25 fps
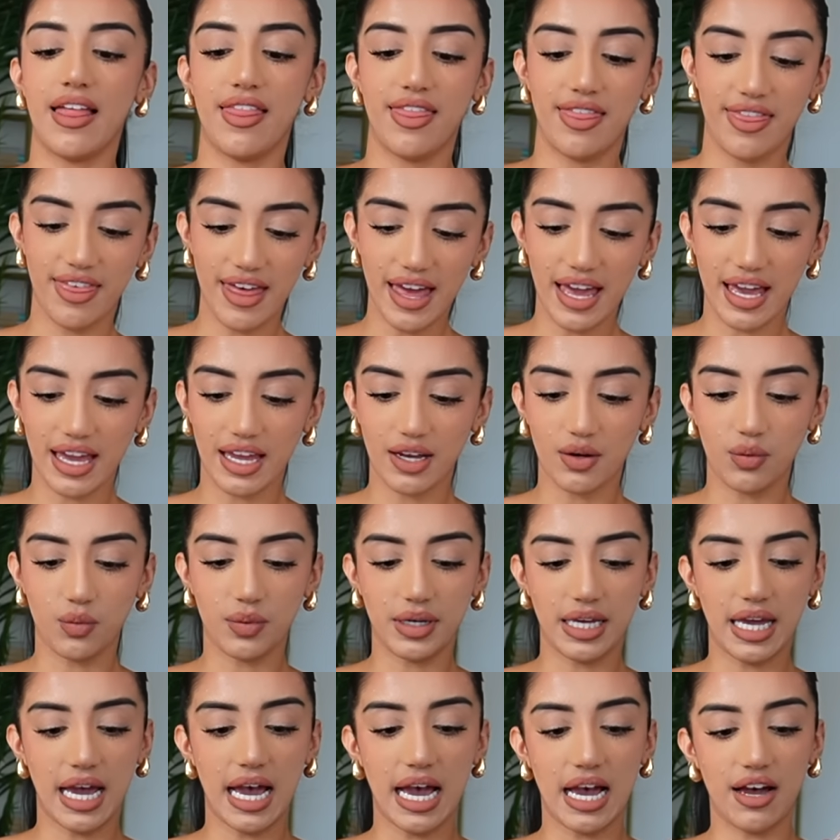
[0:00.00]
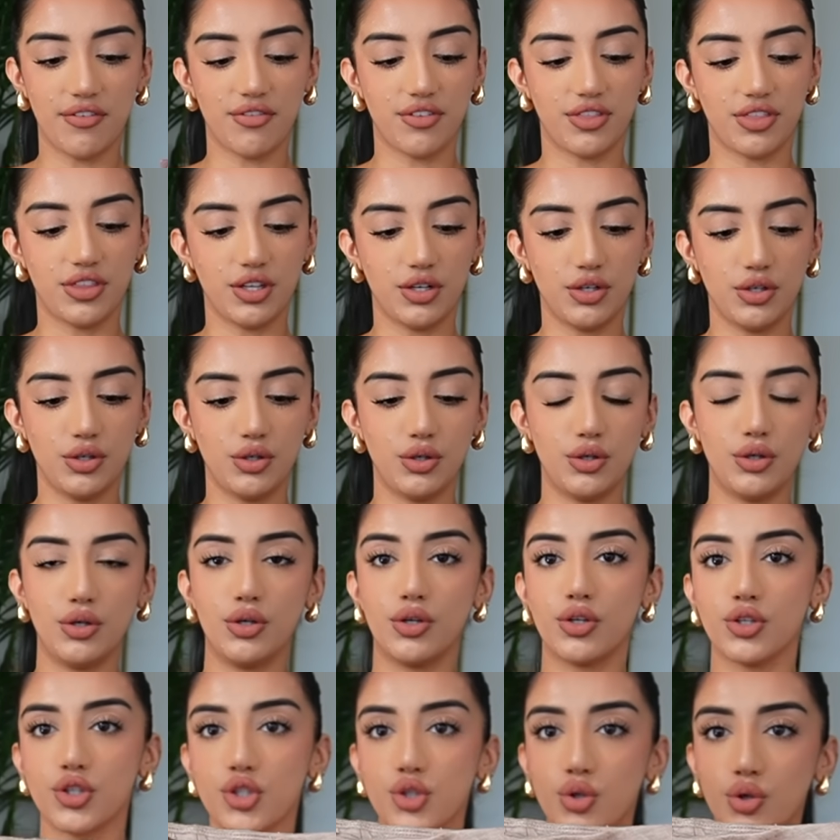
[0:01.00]
And then we have the
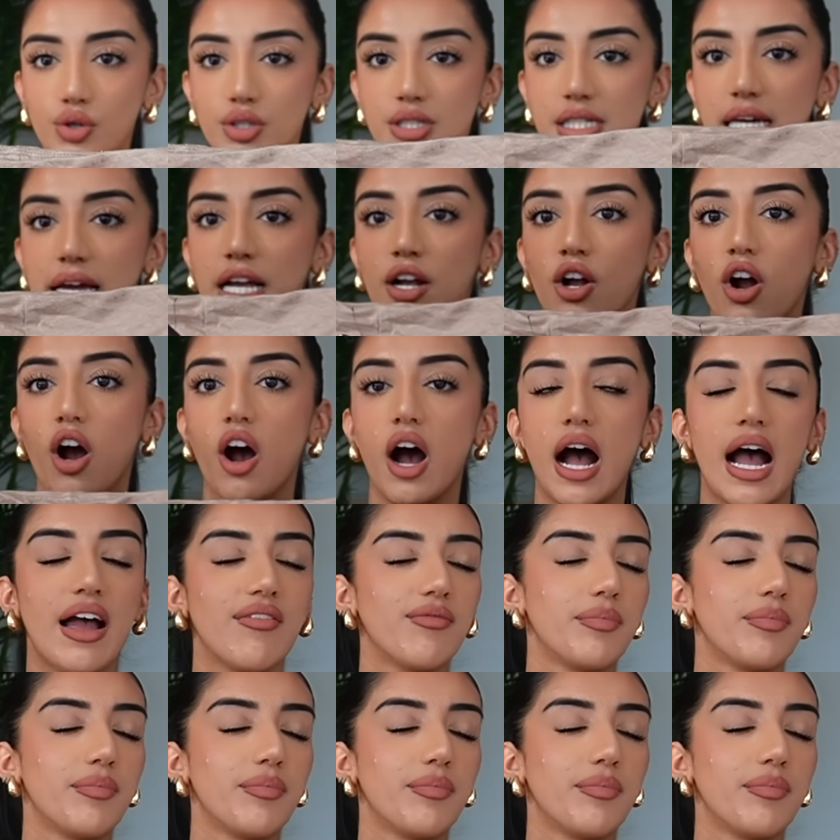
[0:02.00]
nude shorts I got.